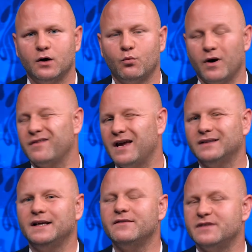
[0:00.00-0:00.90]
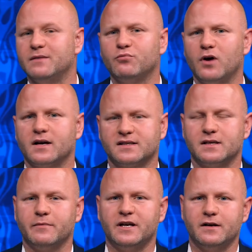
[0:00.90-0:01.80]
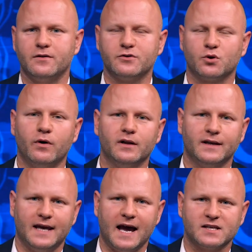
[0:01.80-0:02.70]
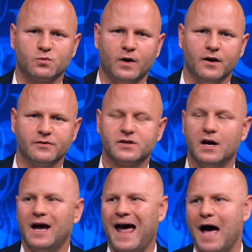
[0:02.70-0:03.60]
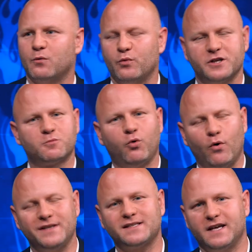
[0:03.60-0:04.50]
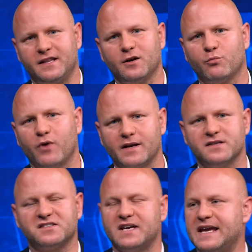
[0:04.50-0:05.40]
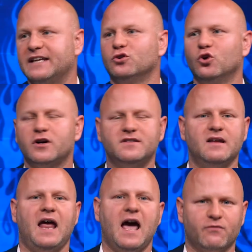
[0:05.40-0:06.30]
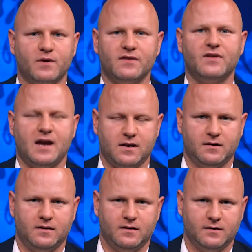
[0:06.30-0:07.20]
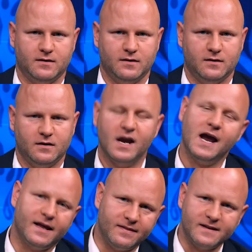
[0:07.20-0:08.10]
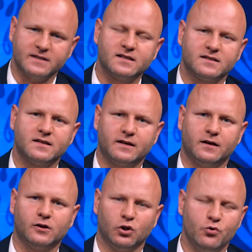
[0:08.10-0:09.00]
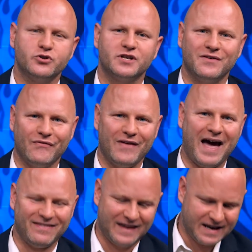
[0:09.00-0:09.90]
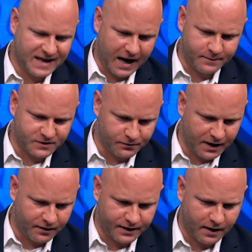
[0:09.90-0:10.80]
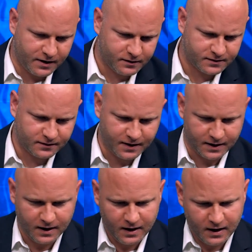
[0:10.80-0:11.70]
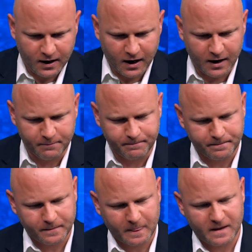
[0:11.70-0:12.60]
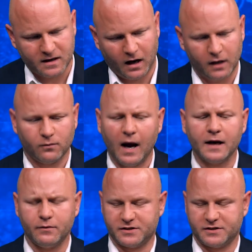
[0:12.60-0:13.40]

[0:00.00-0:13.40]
where they lived in proximity to those oil and gas wells, at which points in their pregnancy. It looked at everything. And this is the conclusion that they came to. Now, now here's the thing. Um, Colorado